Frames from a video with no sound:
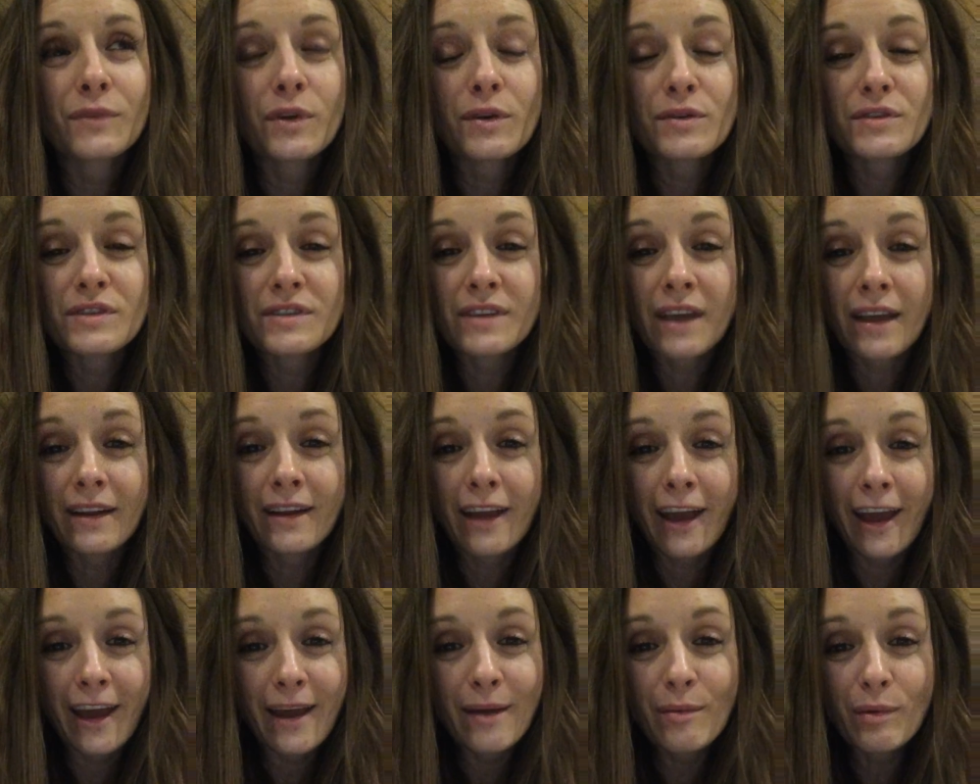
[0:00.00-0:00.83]
were just
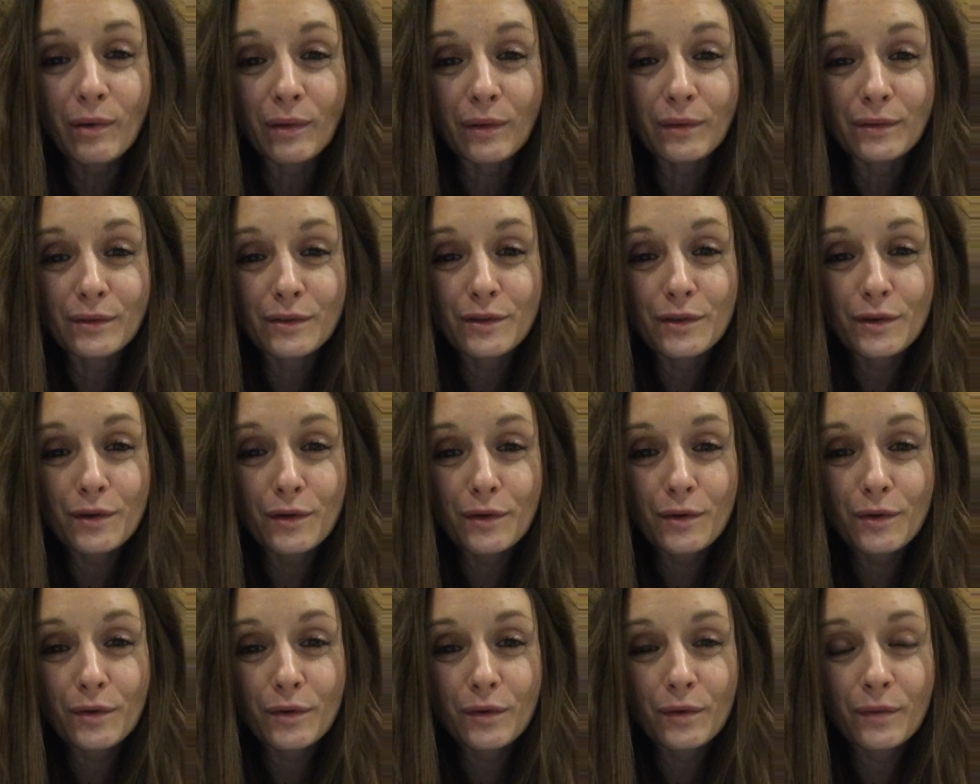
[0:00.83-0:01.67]
unable
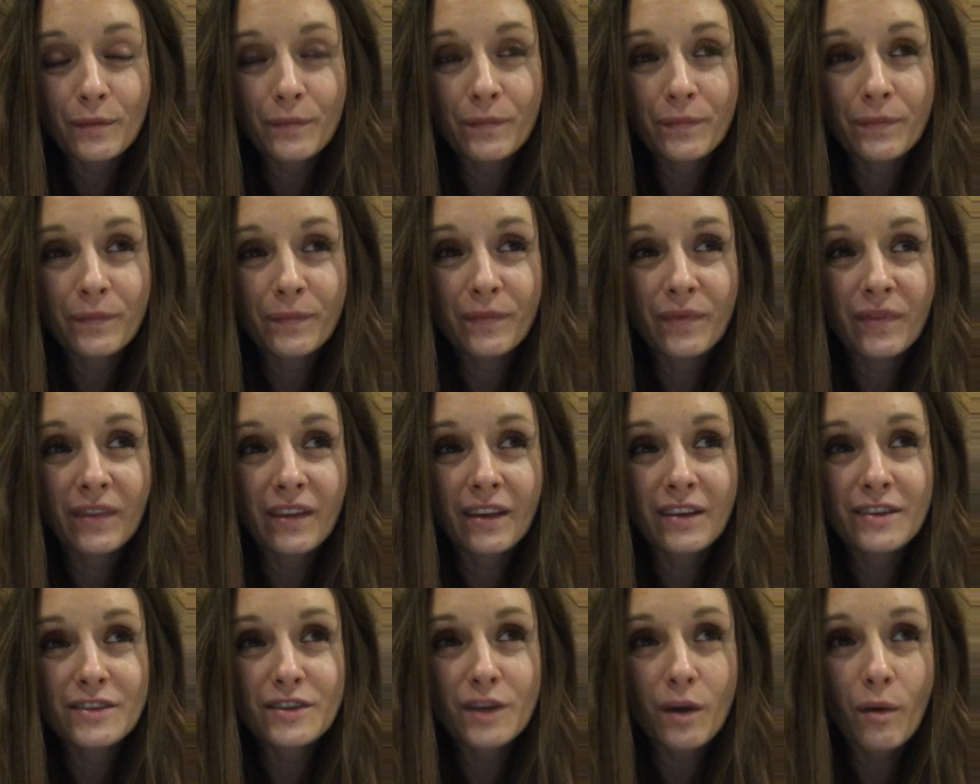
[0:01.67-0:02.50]
to
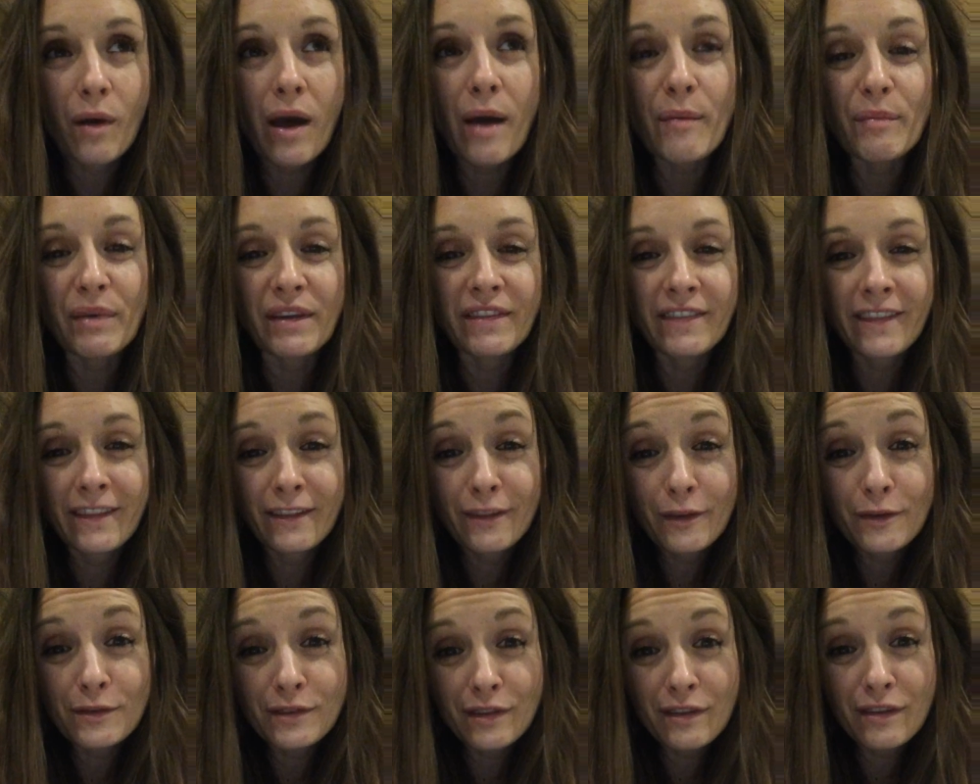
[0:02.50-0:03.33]
show up.
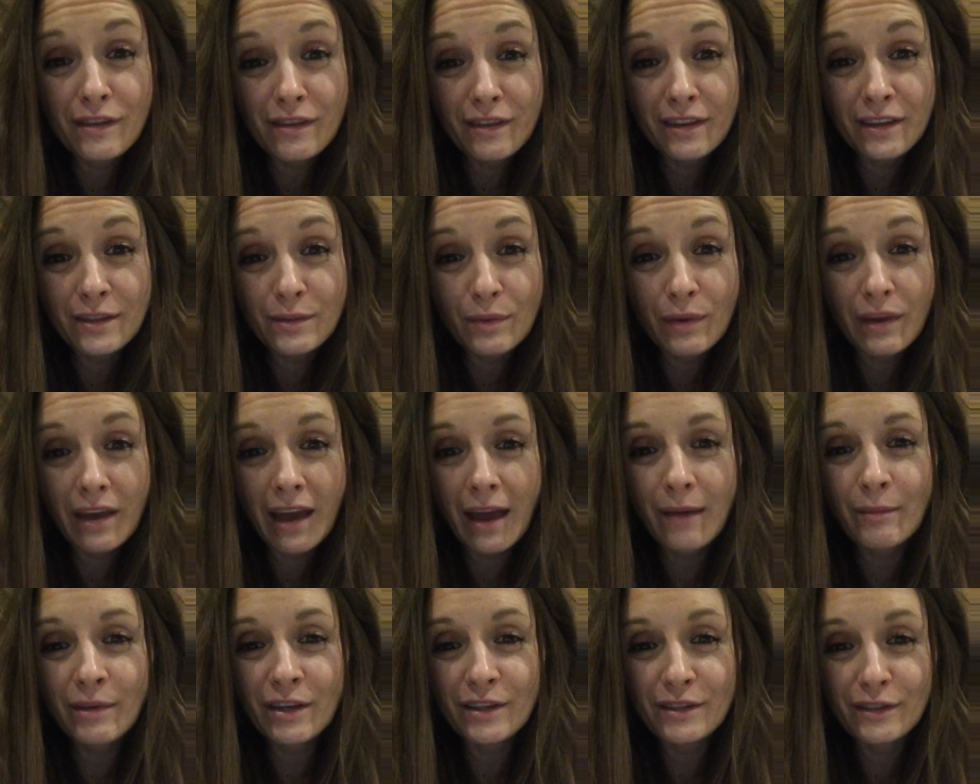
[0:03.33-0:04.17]
And those are the things we
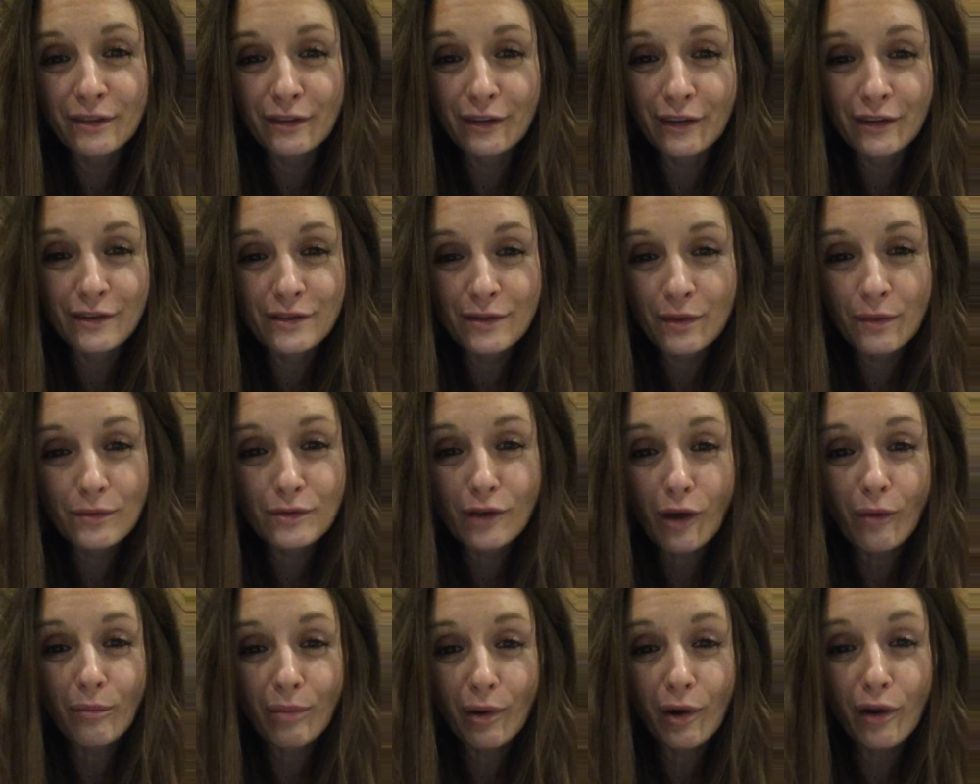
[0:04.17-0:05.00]
came here to learn, so it's
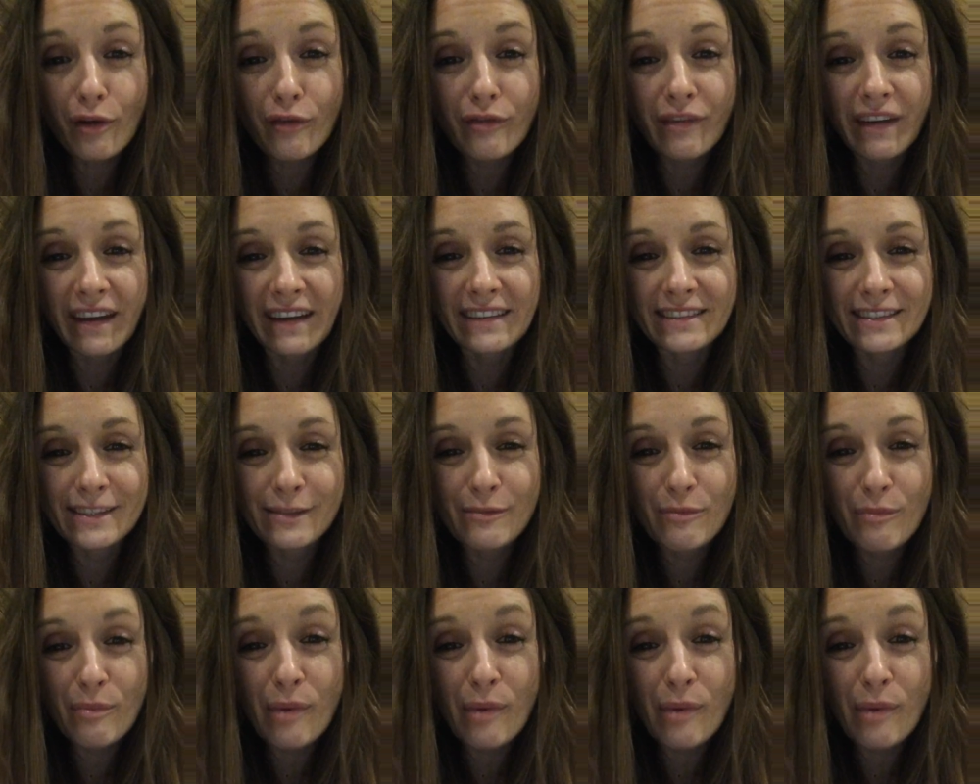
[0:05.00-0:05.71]
all perfect.